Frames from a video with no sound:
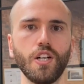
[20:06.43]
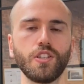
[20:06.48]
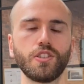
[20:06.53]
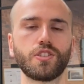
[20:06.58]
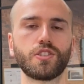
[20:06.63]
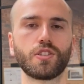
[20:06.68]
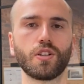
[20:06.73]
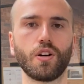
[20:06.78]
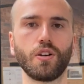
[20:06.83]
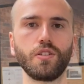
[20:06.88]

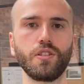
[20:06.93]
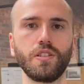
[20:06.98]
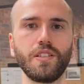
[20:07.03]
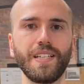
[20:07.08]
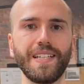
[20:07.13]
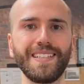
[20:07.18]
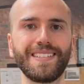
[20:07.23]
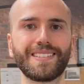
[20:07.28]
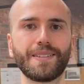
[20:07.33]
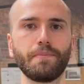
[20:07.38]
So you
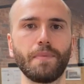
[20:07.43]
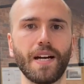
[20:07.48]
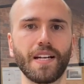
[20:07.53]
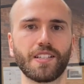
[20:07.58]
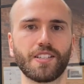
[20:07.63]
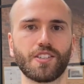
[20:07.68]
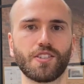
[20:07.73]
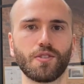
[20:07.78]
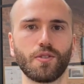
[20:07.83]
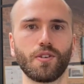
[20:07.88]
need to
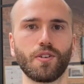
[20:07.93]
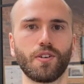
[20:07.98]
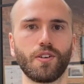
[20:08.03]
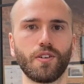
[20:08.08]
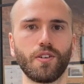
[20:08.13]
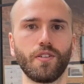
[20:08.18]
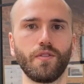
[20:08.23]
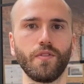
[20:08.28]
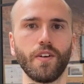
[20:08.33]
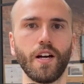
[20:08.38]
make
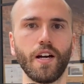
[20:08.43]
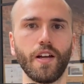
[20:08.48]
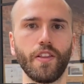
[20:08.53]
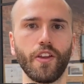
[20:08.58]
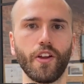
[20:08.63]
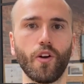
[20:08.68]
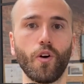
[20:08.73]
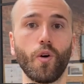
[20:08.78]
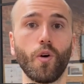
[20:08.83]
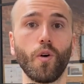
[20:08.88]
sure
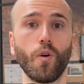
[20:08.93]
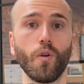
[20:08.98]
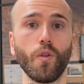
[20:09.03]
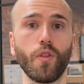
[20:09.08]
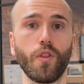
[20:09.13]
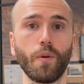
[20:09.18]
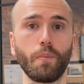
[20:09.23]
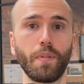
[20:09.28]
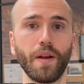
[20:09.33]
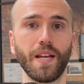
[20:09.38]
that all
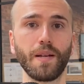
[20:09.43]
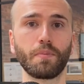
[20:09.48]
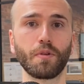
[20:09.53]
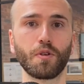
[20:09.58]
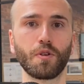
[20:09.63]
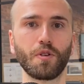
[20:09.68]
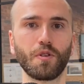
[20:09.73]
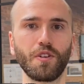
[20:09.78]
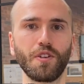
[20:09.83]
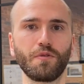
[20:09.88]
the people
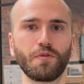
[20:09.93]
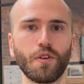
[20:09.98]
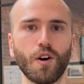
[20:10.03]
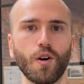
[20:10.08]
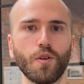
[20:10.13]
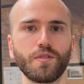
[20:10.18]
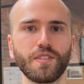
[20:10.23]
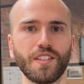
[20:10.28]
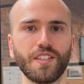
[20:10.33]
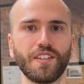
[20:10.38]
who are
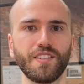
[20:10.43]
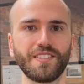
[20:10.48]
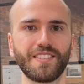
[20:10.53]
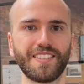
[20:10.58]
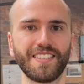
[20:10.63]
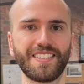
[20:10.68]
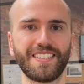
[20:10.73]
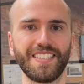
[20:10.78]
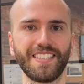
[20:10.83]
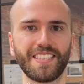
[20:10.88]
involved in that
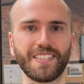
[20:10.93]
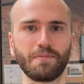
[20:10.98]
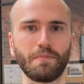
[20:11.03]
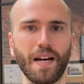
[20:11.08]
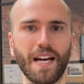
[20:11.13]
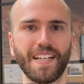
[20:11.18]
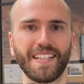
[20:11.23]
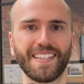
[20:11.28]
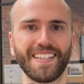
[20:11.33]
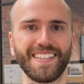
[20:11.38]
decision
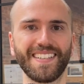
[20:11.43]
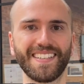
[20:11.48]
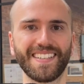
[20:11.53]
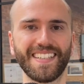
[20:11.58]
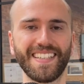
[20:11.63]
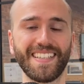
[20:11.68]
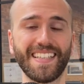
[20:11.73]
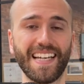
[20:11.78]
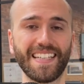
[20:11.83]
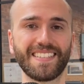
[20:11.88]

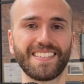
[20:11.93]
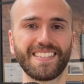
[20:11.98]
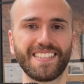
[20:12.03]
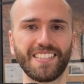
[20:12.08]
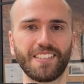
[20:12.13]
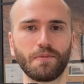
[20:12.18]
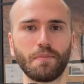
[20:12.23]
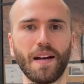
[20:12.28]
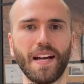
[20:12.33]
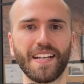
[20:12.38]

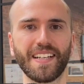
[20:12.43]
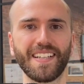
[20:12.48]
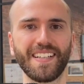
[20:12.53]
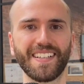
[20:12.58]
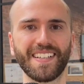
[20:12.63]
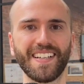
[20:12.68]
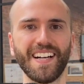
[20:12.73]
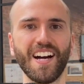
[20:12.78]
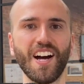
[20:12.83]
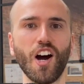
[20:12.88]

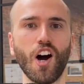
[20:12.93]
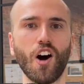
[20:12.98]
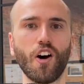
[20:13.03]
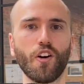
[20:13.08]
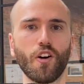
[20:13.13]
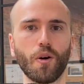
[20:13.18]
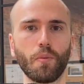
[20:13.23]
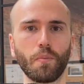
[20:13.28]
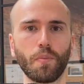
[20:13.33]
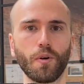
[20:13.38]
making
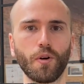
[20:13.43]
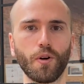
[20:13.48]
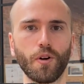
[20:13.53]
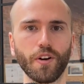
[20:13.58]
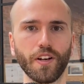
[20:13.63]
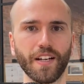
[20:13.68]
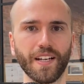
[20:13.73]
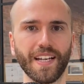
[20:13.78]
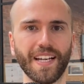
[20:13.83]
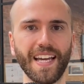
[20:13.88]
are on
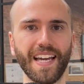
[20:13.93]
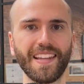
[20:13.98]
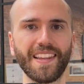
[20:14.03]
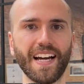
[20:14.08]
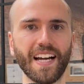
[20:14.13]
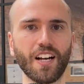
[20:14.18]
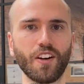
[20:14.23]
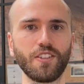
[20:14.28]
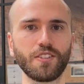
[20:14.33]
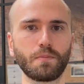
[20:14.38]
board. And again,
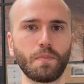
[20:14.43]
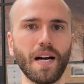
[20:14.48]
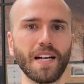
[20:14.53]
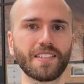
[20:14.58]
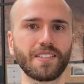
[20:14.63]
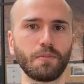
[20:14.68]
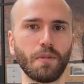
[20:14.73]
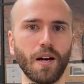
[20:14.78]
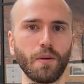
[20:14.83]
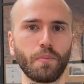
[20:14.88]
that goes back
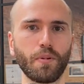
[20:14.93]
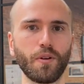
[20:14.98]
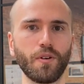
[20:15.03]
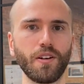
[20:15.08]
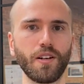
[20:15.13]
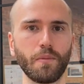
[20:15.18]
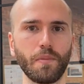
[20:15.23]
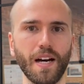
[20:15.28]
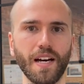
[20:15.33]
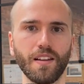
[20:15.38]
to my
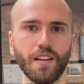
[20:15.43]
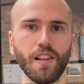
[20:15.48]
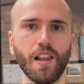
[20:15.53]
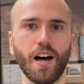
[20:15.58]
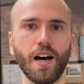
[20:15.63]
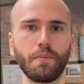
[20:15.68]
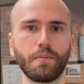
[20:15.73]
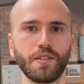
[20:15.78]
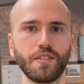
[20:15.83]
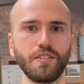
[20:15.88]
point about the
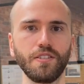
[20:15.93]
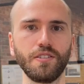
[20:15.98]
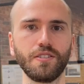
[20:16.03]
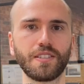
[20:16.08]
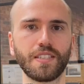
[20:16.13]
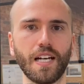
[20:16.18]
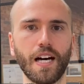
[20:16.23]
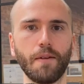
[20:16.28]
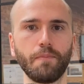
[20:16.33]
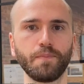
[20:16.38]
line
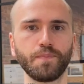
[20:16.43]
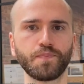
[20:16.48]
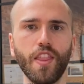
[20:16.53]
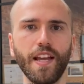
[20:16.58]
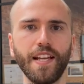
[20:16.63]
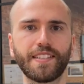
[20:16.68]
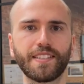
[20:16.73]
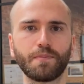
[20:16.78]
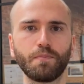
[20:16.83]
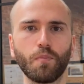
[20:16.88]
producer.
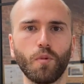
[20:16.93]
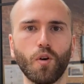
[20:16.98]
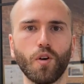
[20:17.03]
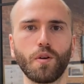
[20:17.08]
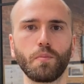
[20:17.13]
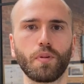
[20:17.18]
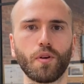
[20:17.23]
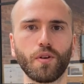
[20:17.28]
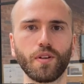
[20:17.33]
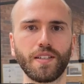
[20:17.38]
It's more
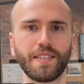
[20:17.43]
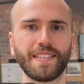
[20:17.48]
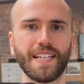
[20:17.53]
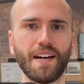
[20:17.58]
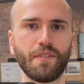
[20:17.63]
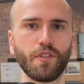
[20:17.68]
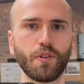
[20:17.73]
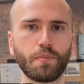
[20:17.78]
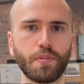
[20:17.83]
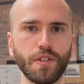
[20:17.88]
important to
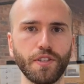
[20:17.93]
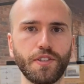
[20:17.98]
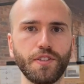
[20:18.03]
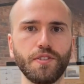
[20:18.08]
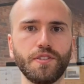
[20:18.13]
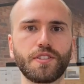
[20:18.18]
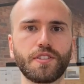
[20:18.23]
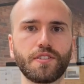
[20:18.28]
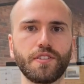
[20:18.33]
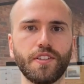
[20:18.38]
have the
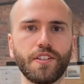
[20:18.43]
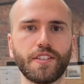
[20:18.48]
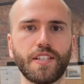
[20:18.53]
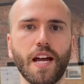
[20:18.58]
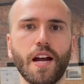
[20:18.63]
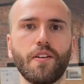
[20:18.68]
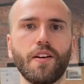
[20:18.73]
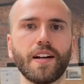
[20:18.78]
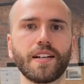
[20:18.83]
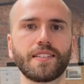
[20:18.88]
producer and the
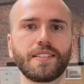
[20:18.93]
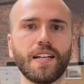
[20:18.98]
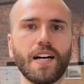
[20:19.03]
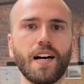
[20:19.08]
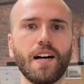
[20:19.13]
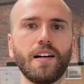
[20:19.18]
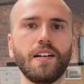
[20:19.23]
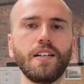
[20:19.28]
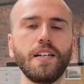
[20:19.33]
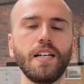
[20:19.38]

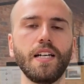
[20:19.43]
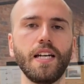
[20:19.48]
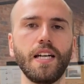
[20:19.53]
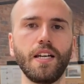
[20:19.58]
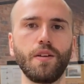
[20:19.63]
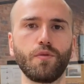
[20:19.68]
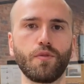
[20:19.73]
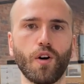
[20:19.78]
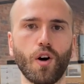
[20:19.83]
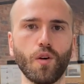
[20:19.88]
director
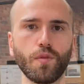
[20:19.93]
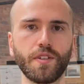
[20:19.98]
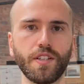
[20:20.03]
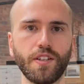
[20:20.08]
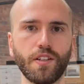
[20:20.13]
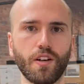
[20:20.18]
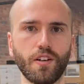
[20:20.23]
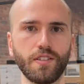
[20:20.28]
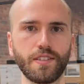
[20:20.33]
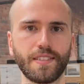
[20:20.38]
involved in
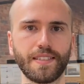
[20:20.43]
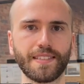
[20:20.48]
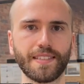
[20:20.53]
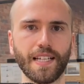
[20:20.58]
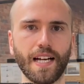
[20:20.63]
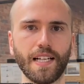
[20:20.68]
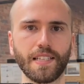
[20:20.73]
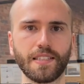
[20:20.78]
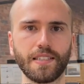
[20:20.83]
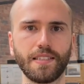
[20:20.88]
those
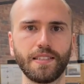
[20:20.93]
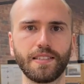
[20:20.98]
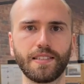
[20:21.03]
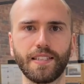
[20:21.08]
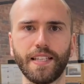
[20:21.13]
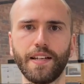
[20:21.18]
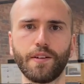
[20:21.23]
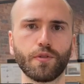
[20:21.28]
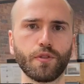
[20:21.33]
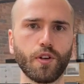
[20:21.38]
discussions.
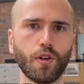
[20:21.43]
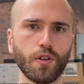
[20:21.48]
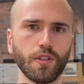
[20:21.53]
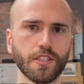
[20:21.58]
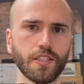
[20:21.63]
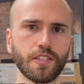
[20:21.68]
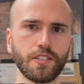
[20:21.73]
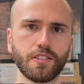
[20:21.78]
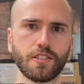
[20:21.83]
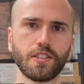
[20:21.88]
Then of
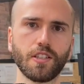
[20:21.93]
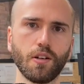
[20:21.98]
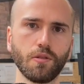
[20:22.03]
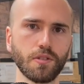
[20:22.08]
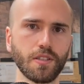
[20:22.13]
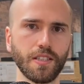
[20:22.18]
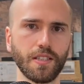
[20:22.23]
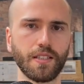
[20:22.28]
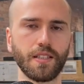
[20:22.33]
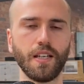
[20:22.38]
course,
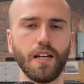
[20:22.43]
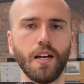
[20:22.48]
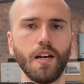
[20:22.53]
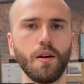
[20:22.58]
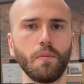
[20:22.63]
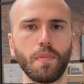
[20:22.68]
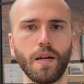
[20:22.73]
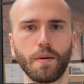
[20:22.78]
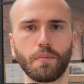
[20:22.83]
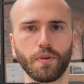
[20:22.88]
consulting
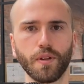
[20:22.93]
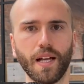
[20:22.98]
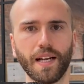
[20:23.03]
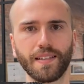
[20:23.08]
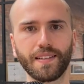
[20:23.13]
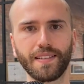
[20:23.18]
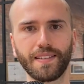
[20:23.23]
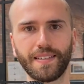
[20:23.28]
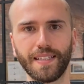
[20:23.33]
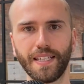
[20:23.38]
people
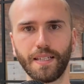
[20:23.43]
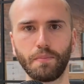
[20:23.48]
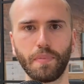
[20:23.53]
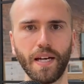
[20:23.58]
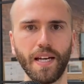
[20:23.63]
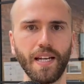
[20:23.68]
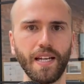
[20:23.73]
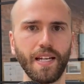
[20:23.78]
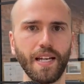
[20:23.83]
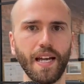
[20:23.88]
like the
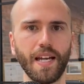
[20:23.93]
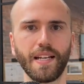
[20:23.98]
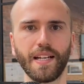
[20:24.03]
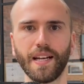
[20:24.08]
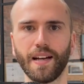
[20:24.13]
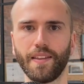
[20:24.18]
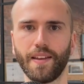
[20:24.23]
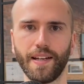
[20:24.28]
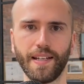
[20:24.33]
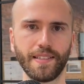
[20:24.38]
DP, any
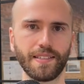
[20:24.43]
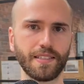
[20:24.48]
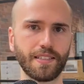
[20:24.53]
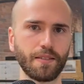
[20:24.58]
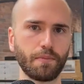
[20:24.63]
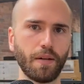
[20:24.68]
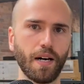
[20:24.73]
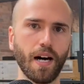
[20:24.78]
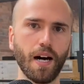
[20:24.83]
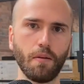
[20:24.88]
other heads of
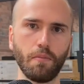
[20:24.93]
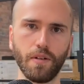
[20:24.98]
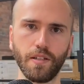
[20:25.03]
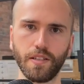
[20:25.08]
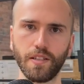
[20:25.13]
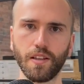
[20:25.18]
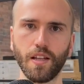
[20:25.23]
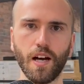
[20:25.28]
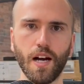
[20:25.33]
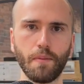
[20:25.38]
department,
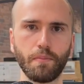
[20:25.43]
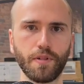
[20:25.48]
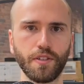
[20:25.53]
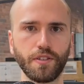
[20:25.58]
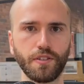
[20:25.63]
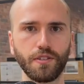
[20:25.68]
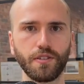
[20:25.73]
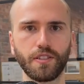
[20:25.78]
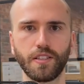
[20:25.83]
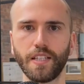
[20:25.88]
your line
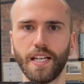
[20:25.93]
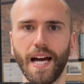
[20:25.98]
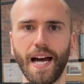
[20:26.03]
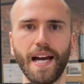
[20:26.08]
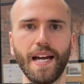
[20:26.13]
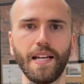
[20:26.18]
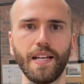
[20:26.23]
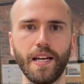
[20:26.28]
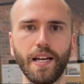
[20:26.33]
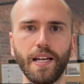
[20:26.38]
producer, your
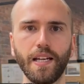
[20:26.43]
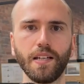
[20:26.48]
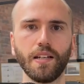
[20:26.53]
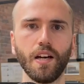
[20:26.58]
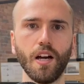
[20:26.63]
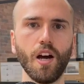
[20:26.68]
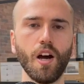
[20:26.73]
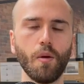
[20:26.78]
AD.